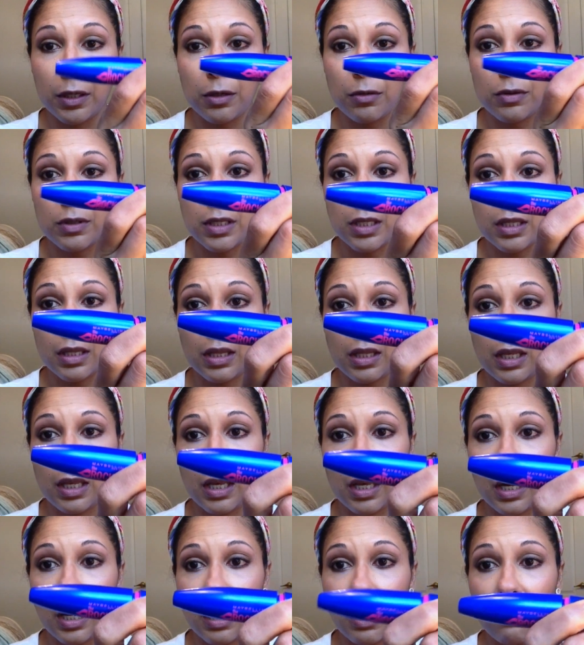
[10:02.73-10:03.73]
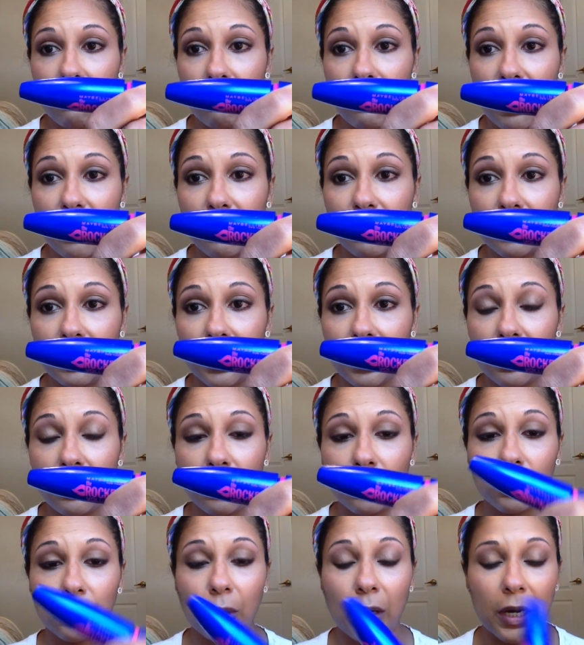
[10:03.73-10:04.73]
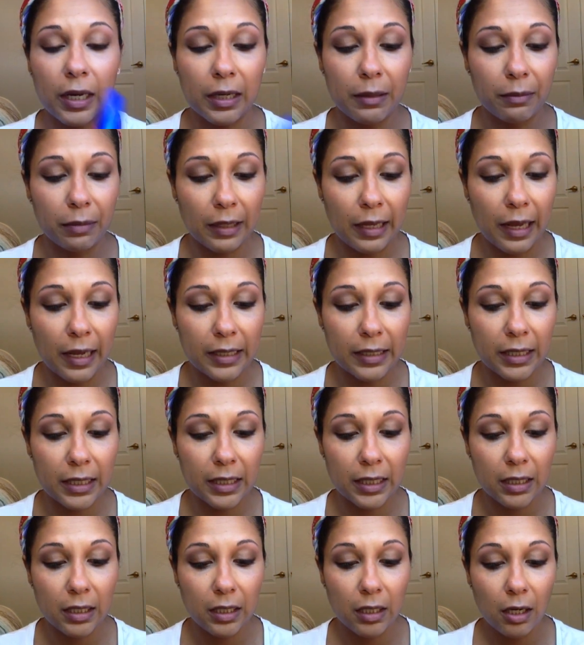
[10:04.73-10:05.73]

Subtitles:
using the Maybelline Rocket Blast